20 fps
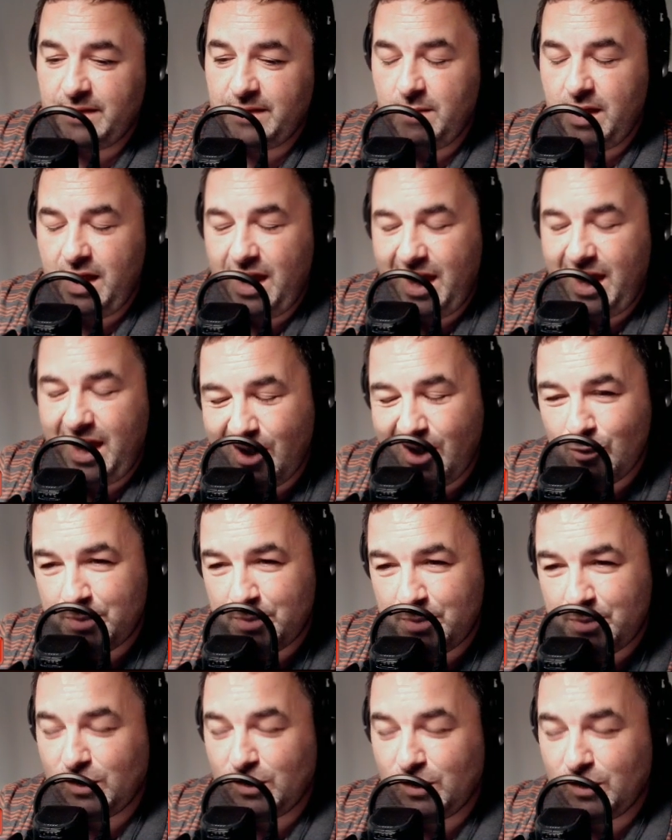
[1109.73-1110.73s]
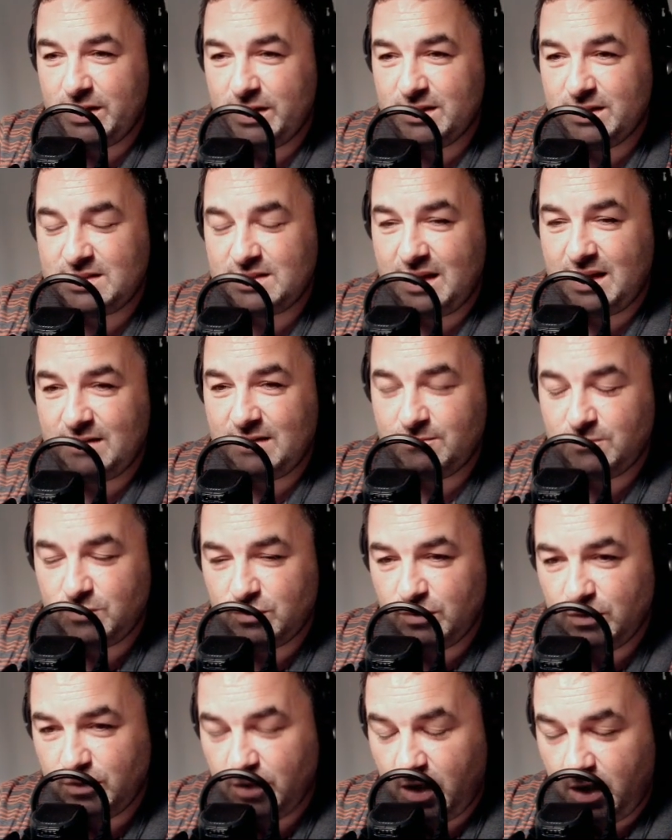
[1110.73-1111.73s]
how big a win is that?
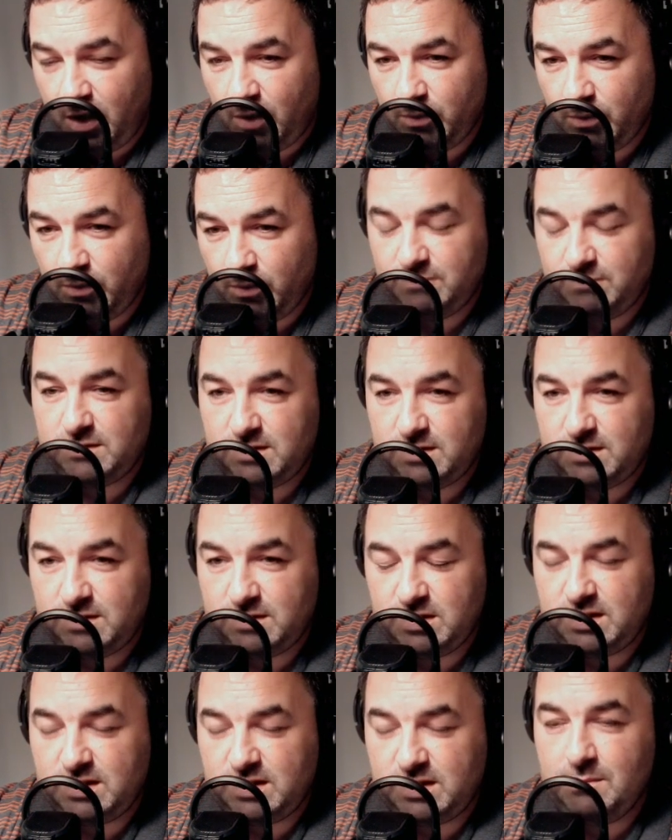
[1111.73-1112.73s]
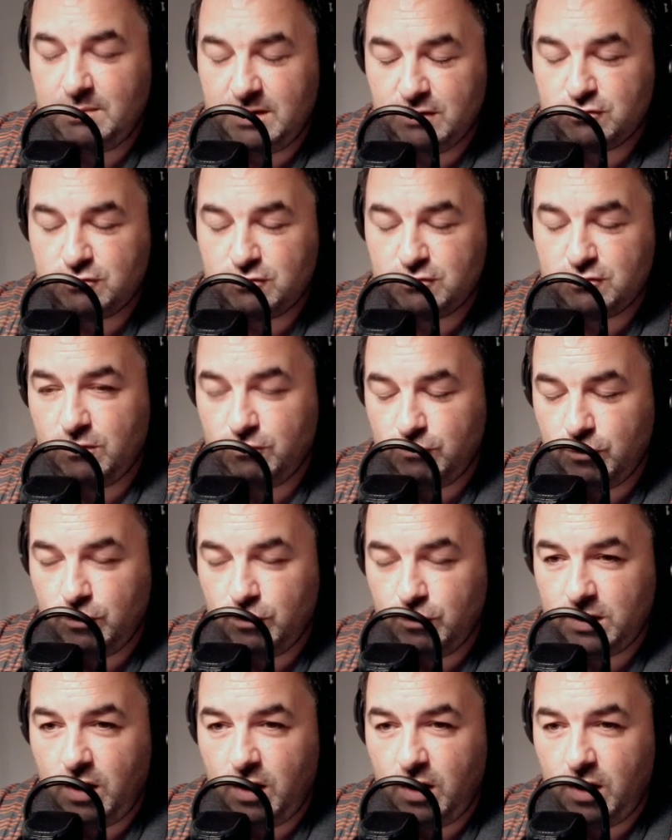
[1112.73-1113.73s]
Not only to keep this
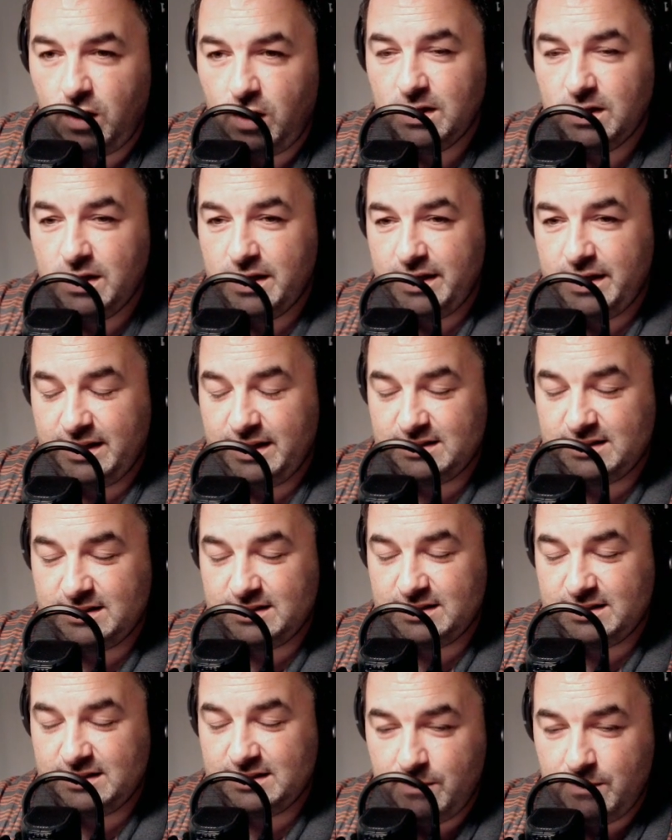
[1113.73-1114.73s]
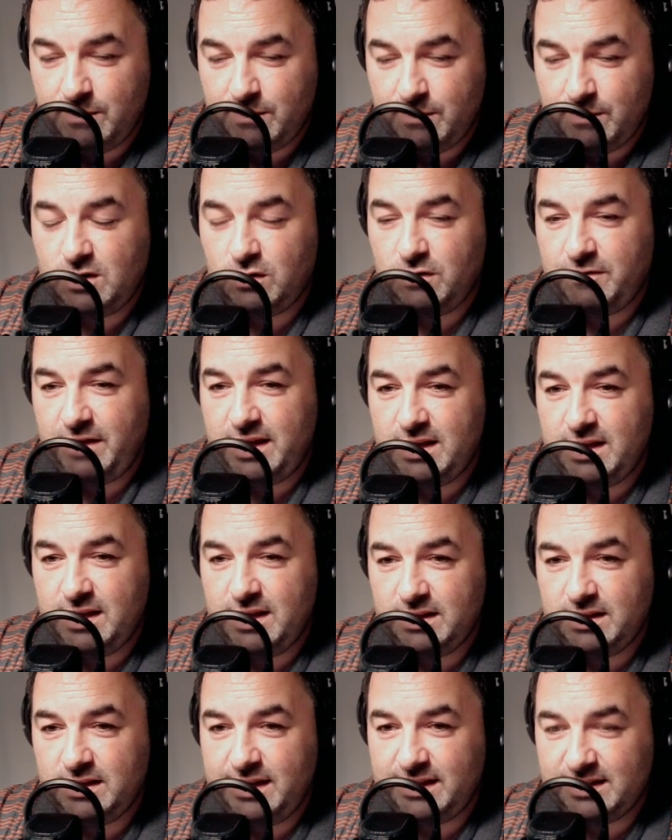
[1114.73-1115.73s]
run going, it's now 8 wins out of 8 in
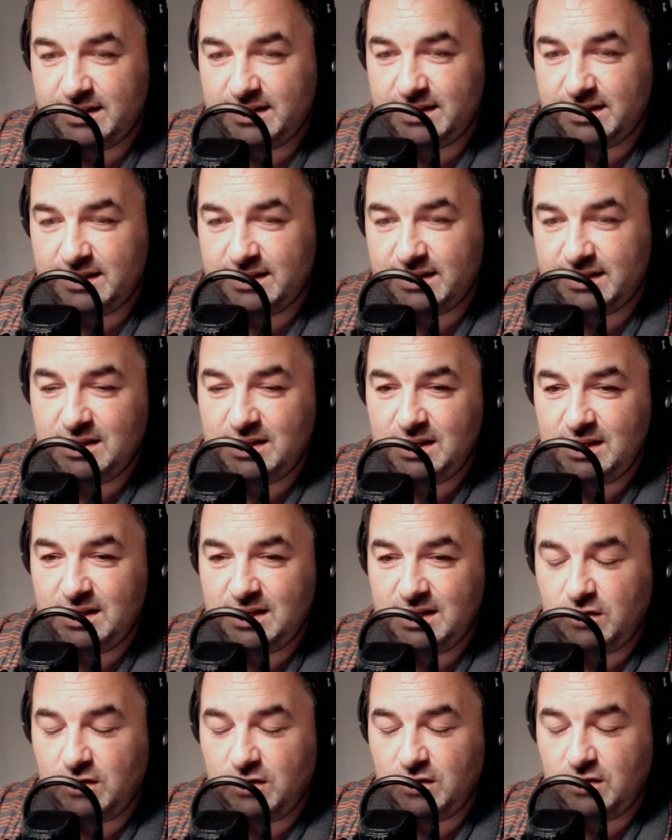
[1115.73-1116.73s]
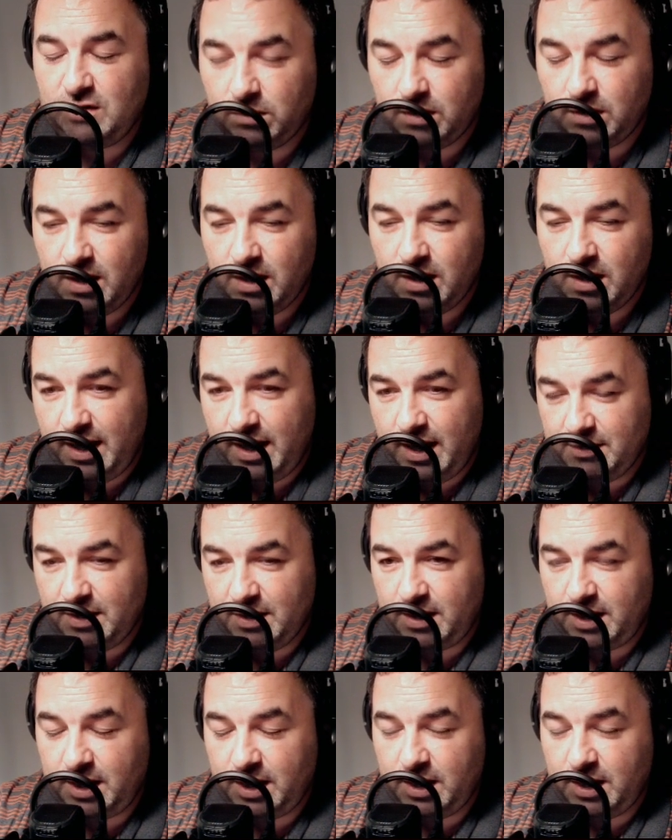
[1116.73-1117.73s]
the league. It's 17 in total if you
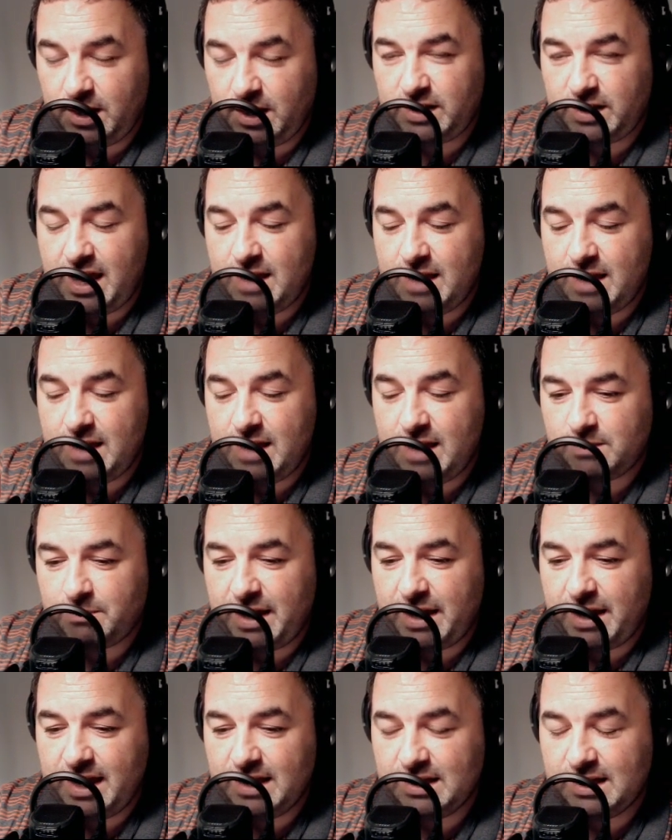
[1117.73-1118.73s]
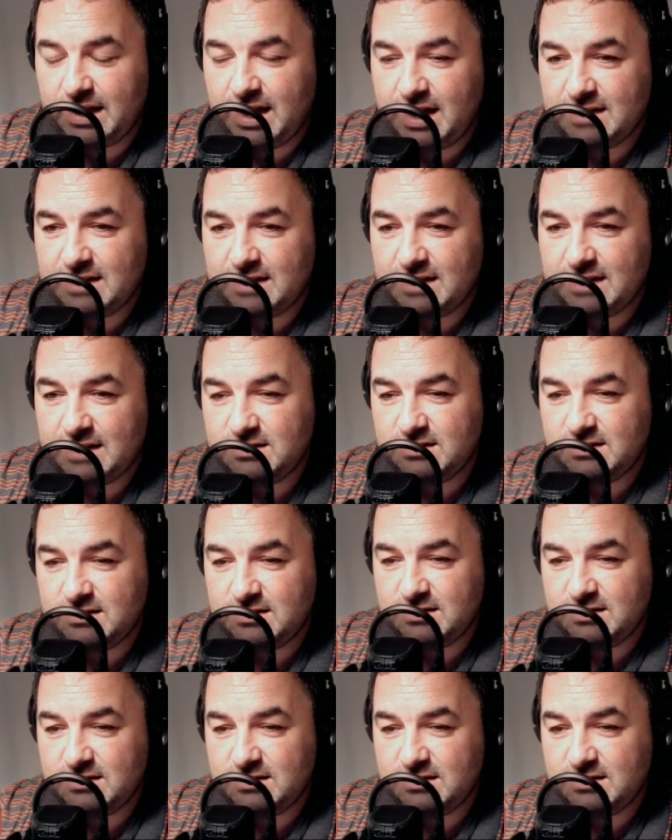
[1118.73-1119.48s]
include the games at the back end of last season.